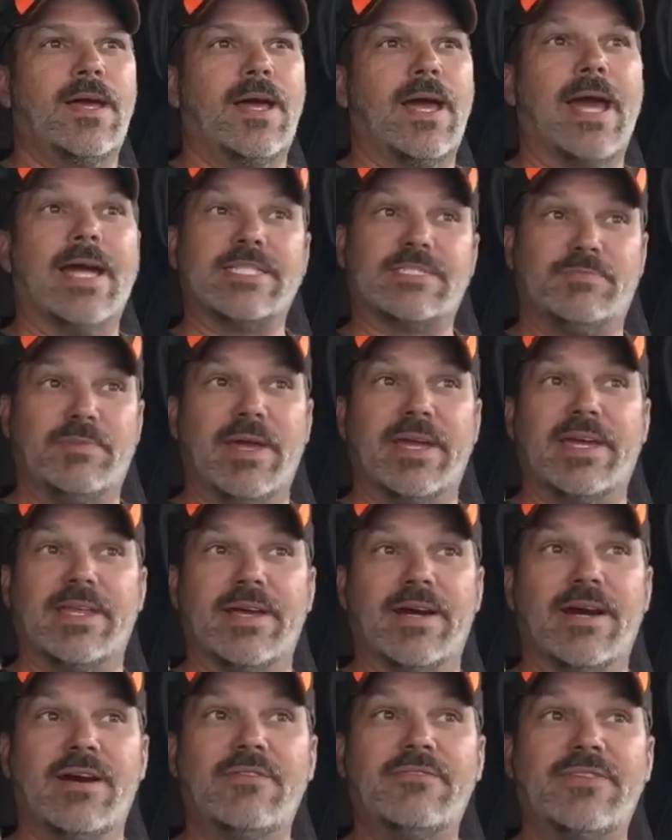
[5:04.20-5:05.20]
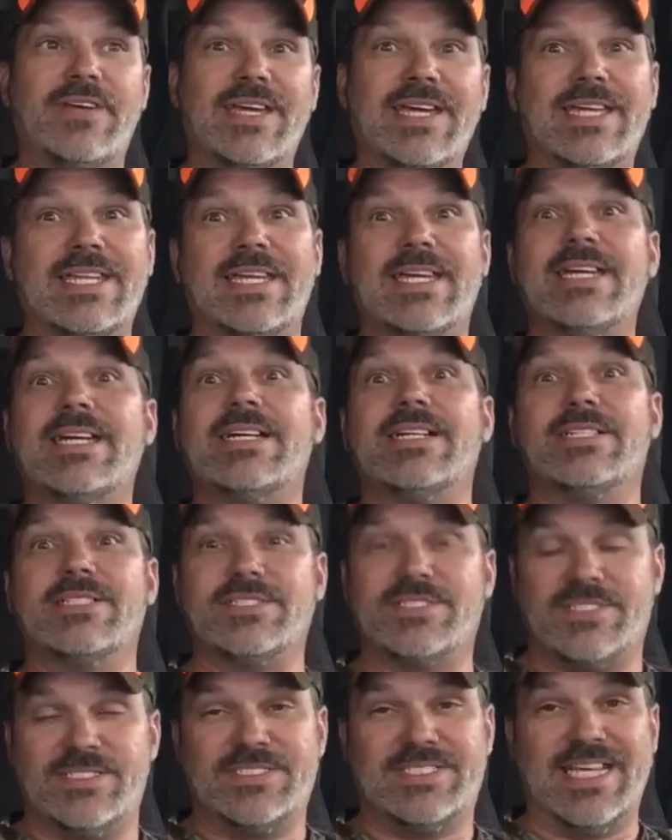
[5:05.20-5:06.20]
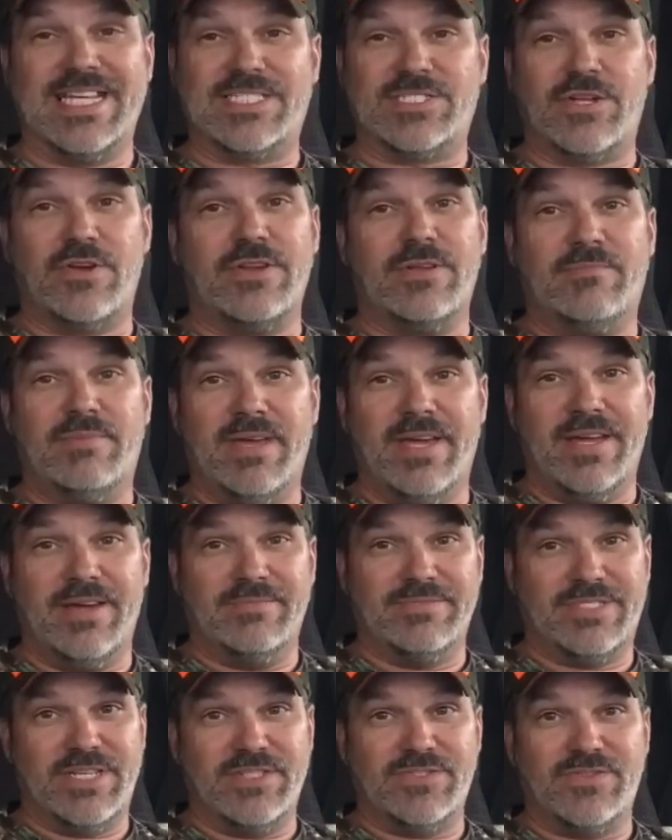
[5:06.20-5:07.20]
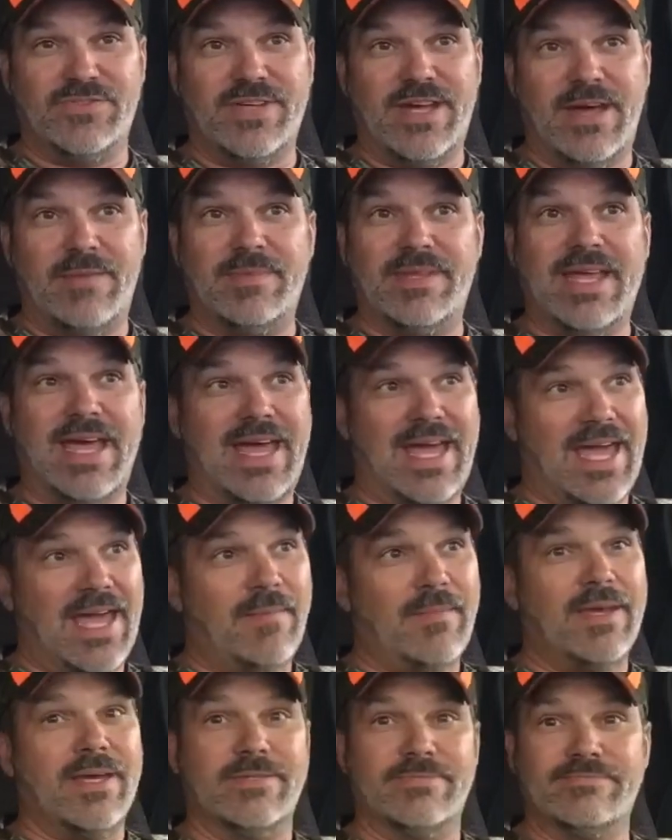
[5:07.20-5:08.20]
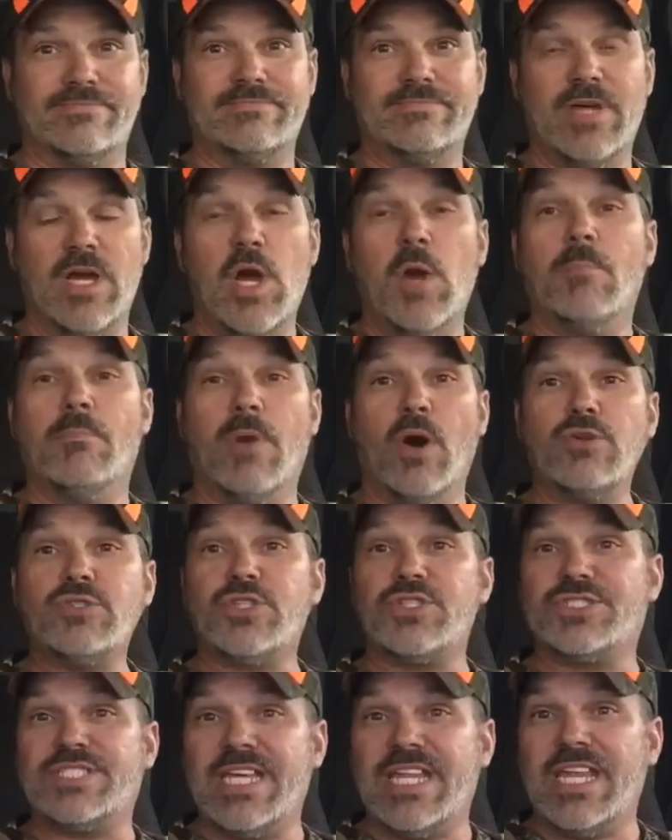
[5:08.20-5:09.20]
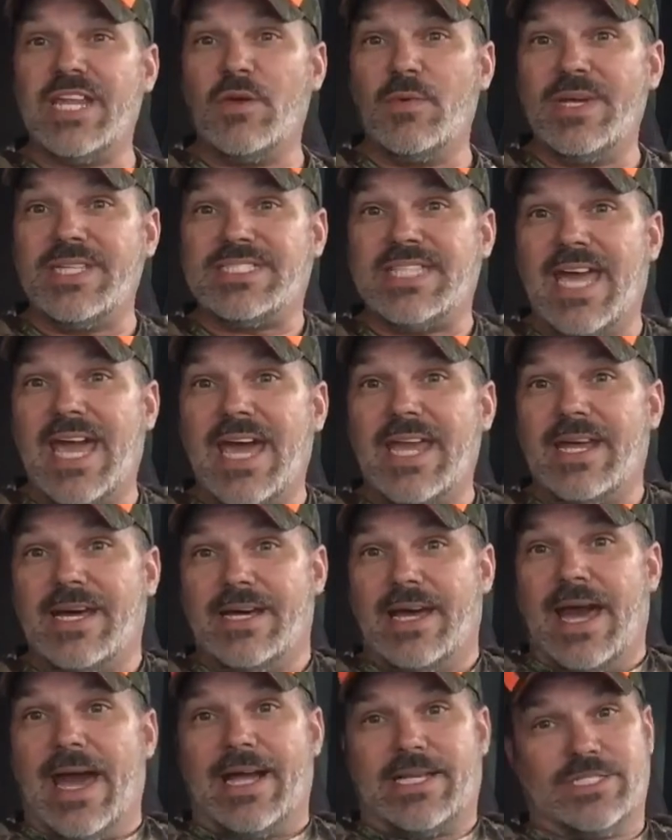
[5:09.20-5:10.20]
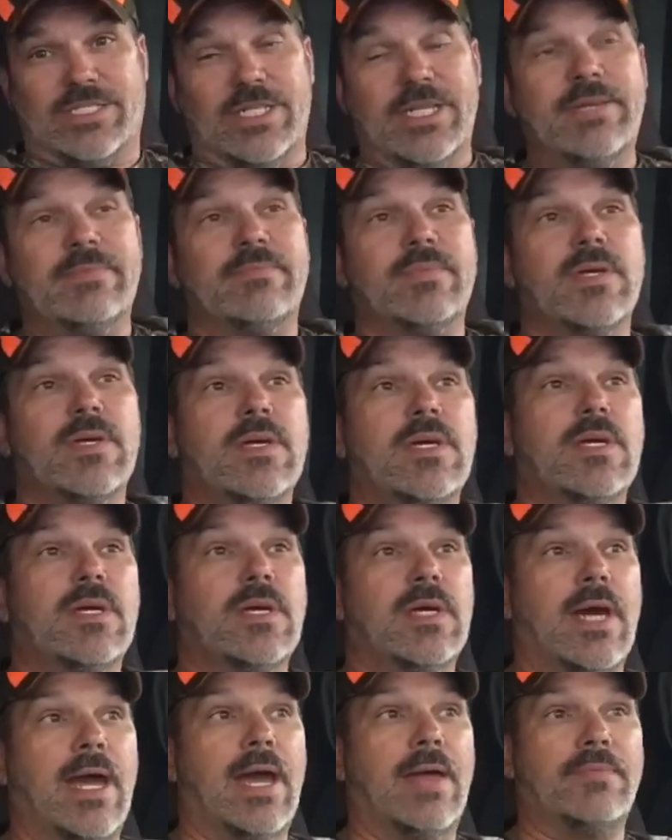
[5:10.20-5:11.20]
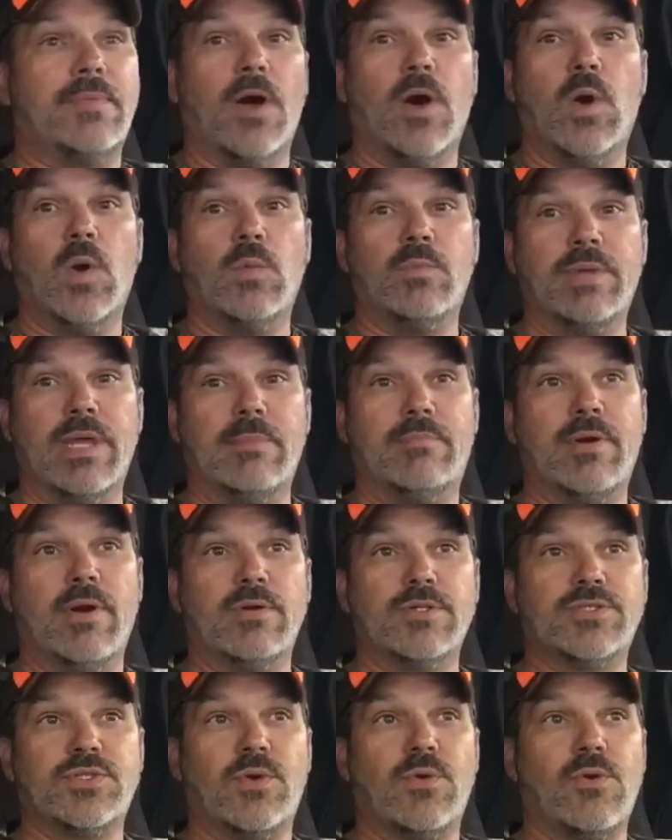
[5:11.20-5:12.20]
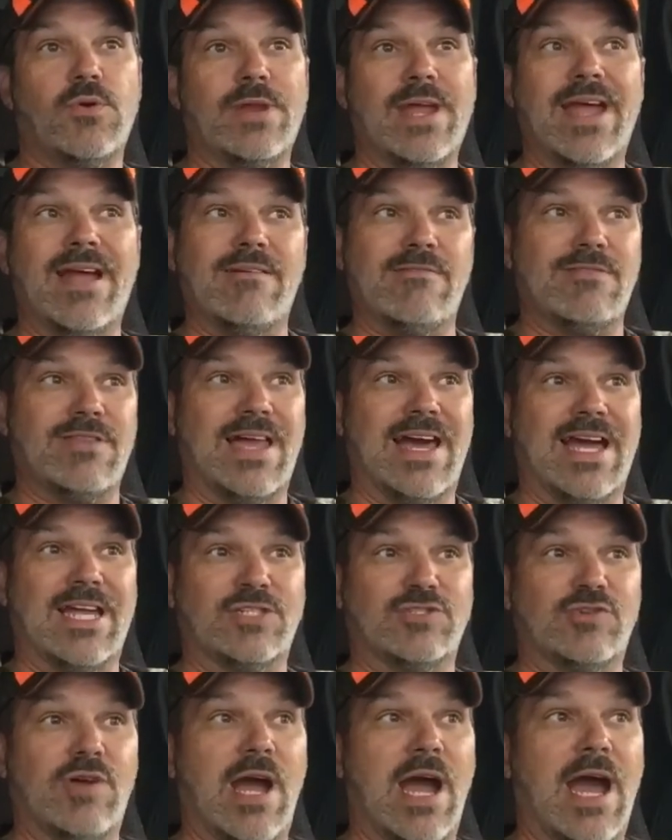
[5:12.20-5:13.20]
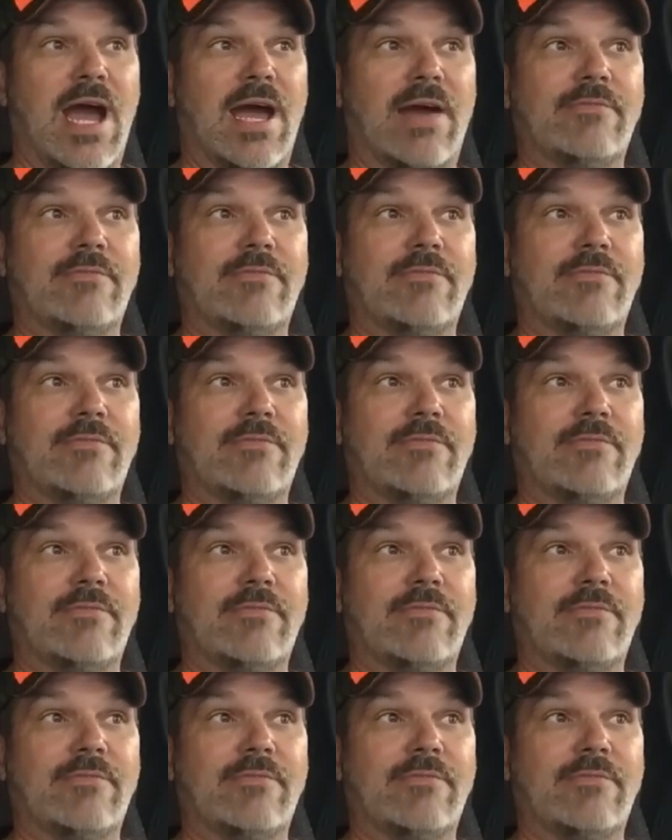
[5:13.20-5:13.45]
And speaking of, it is 6:30 p.m. Central Time, and I am in Bossier City, Louisiana, actually, at the Home Depot store on Airline Drive.